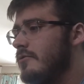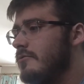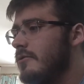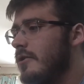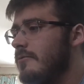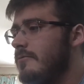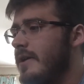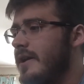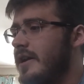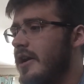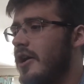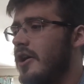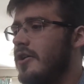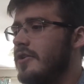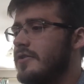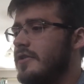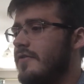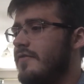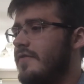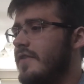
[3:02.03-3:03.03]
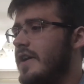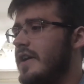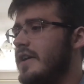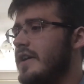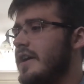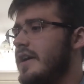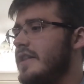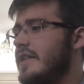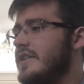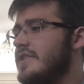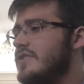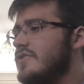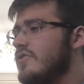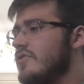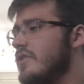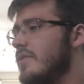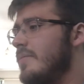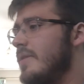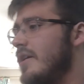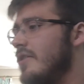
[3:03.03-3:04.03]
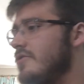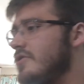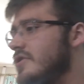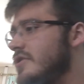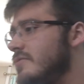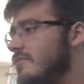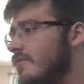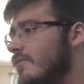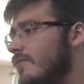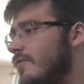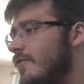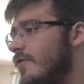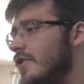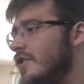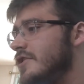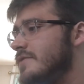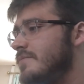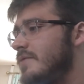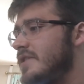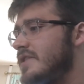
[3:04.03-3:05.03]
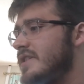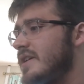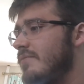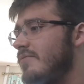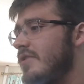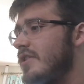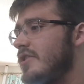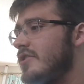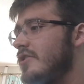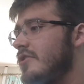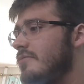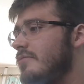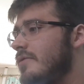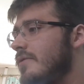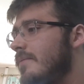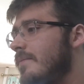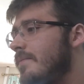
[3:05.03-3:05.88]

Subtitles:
what went on the thingy, let's talk about some first bits they bring up.